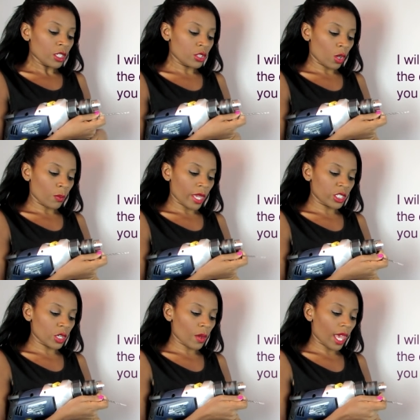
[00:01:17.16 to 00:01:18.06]
So make
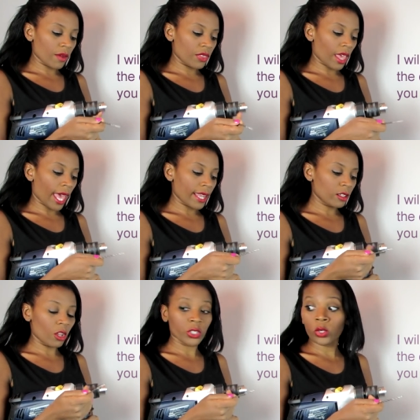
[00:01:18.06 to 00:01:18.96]
sure you have that.
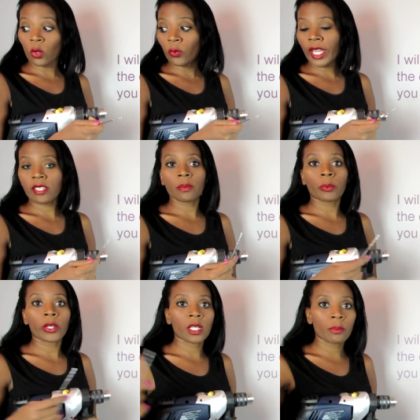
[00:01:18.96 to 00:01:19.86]
Also, don't forget to
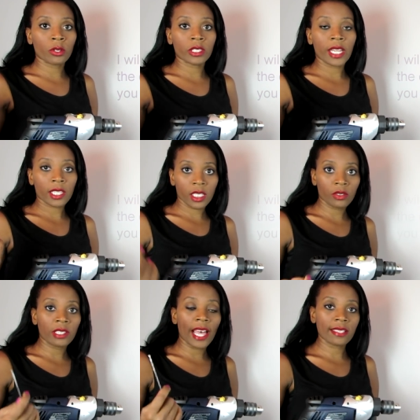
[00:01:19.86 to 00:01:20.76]
put your
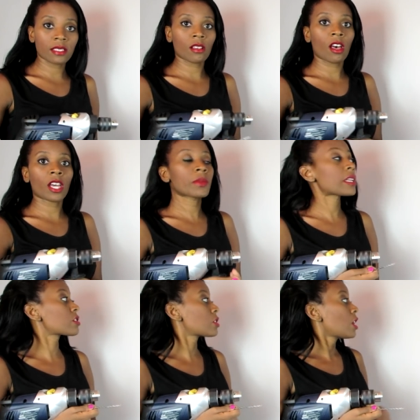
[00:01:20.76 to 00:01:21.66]
protective glasses on
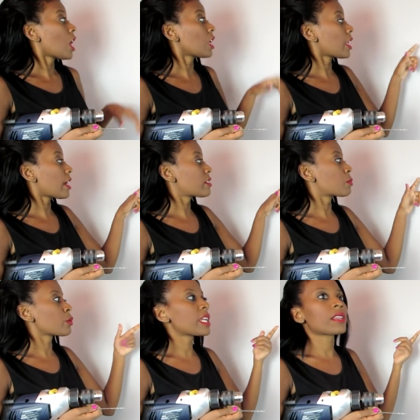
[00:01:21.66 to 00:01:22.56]
because a lot of
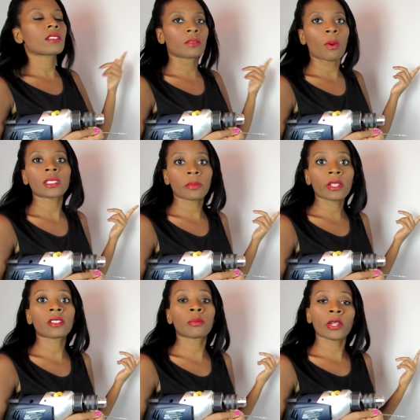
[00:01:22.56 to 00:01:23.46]
debris, the
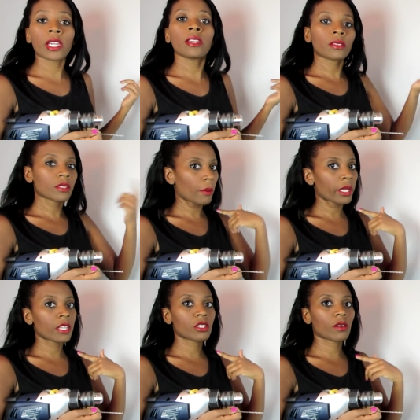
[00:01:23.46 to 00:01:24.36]
possibility of debris
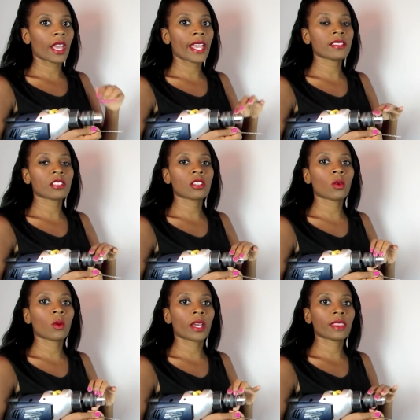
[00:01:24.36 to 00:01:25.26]
coming into your eyes, and you
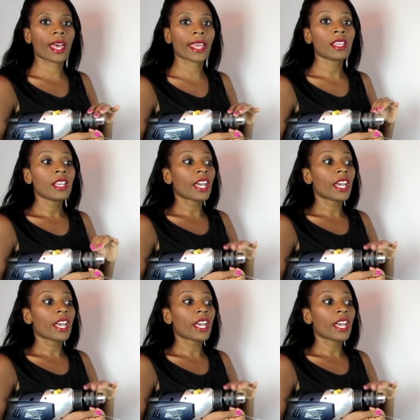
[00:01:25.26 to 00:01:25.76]
don't want that.